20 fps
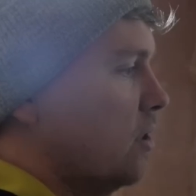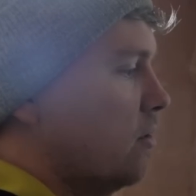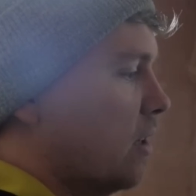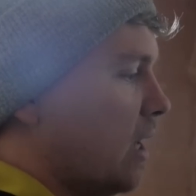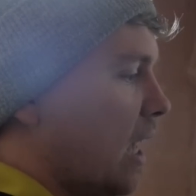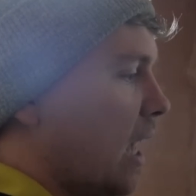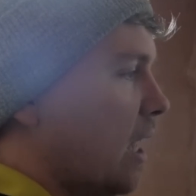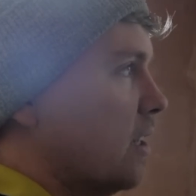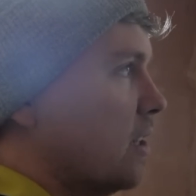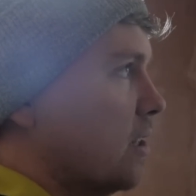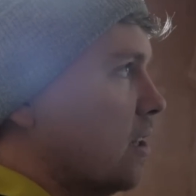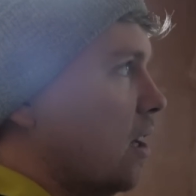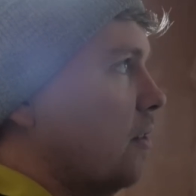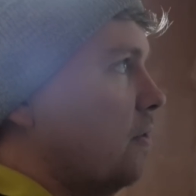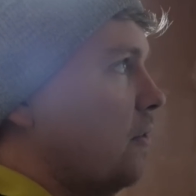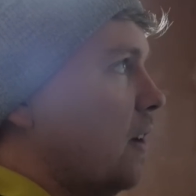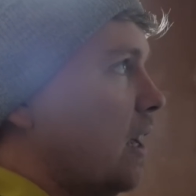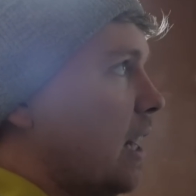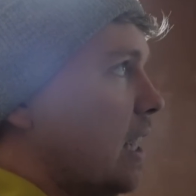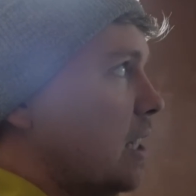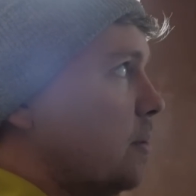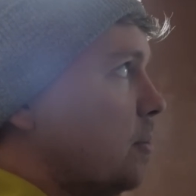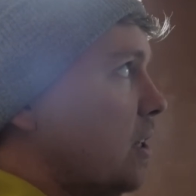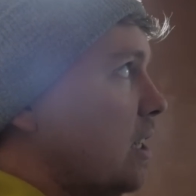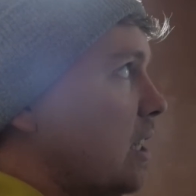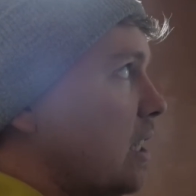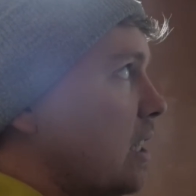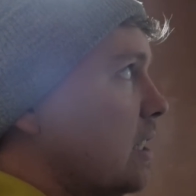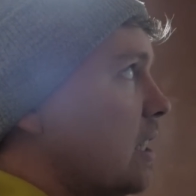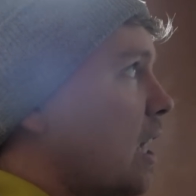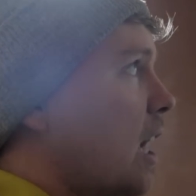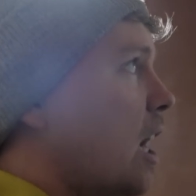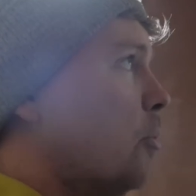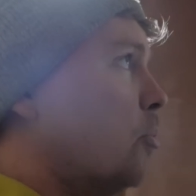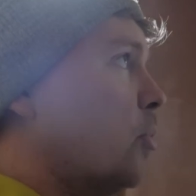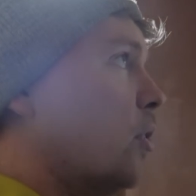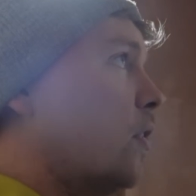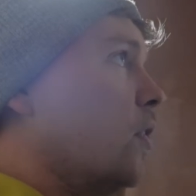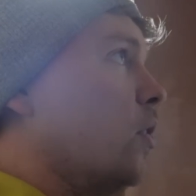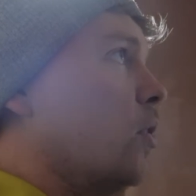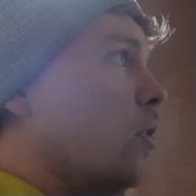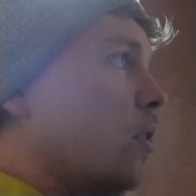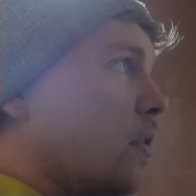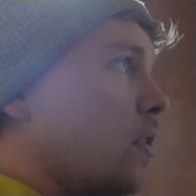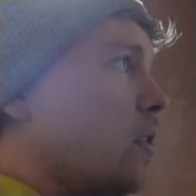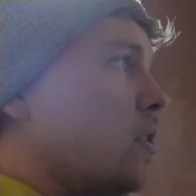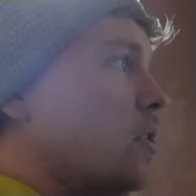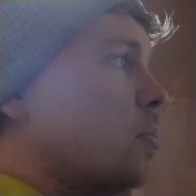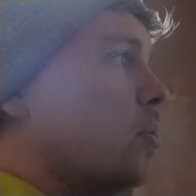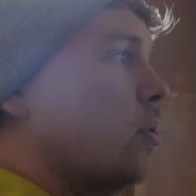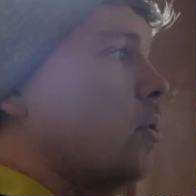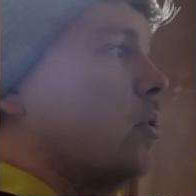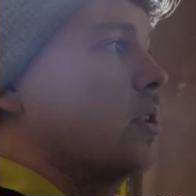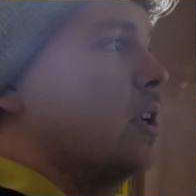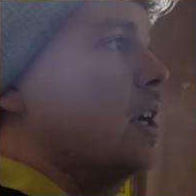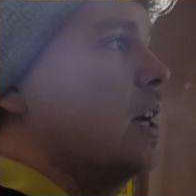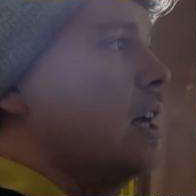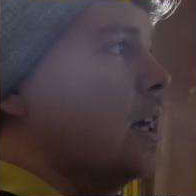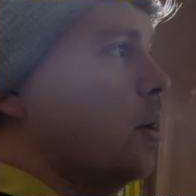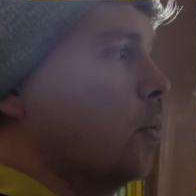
you can start fitting SPDs before the fuse board